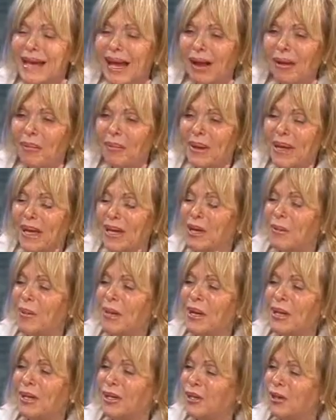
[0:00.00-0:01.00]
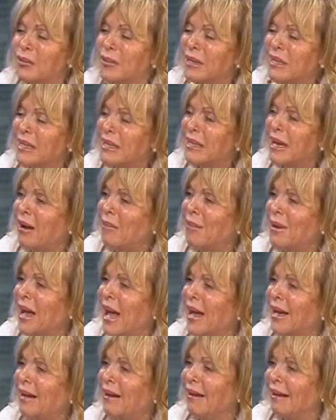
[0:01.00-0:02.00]
tell me you mean do you mean to tell me
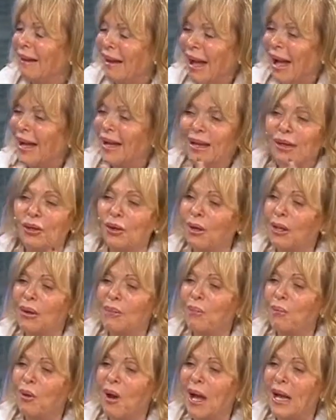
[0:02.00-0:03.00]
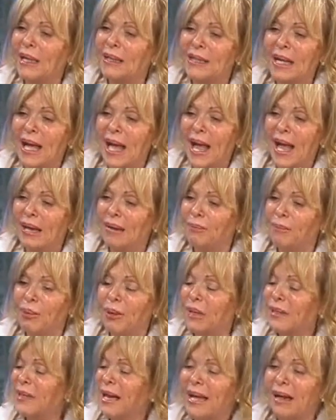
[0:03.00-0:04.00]
I, I can look at a price and
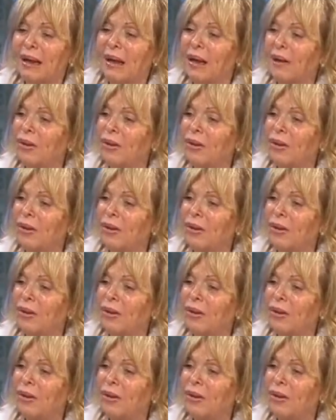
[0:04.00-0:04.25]
put it at